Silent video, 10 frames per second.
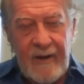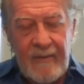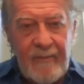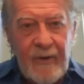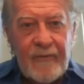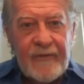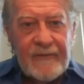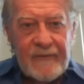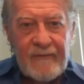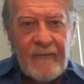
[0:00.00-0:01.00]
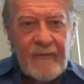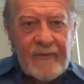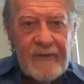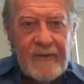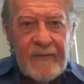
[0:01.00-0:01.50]
both and so forth,
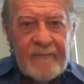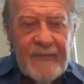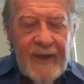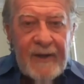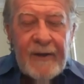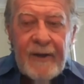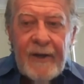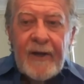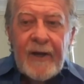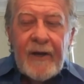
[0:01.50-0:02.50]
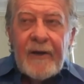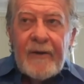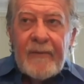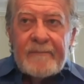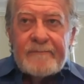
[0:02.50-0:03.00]
you know. And
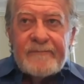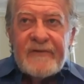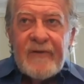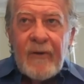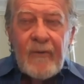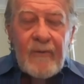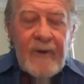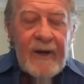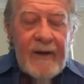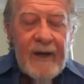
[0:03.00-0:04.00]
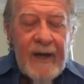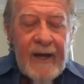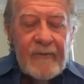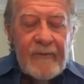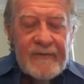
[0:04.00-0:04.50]
so I
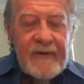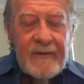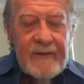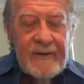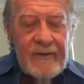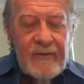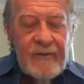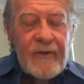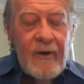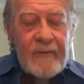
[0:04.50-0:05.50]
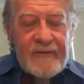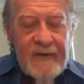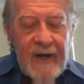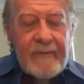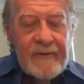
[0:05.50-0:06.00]
would say that you could always
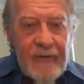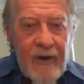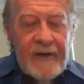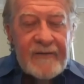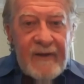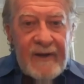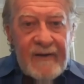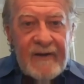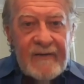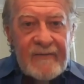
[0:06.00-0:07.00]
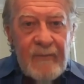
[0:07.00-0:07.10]
stop and talk to that dentist.